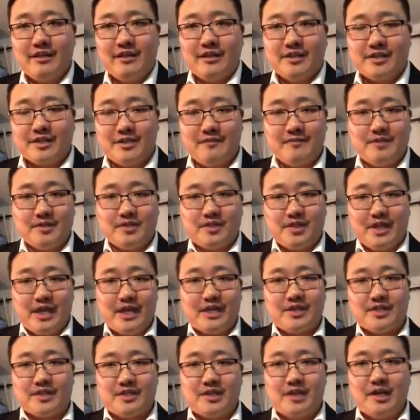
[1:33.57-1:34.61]
some of the
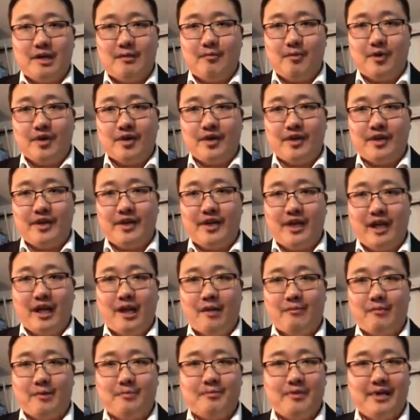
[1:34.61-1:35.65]
jackets come with
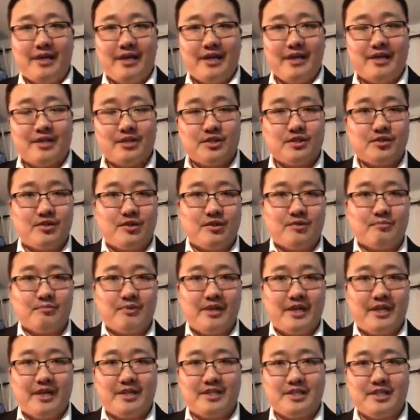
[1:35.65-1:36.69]
elbow pads, shoulder
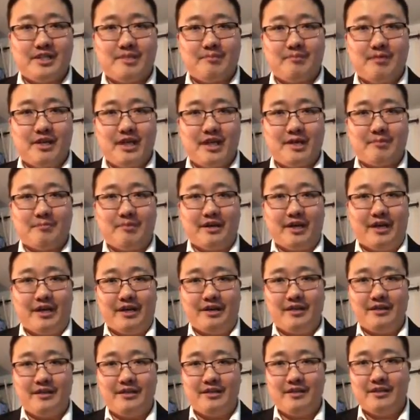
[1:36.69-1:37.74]
pads, and a back pad.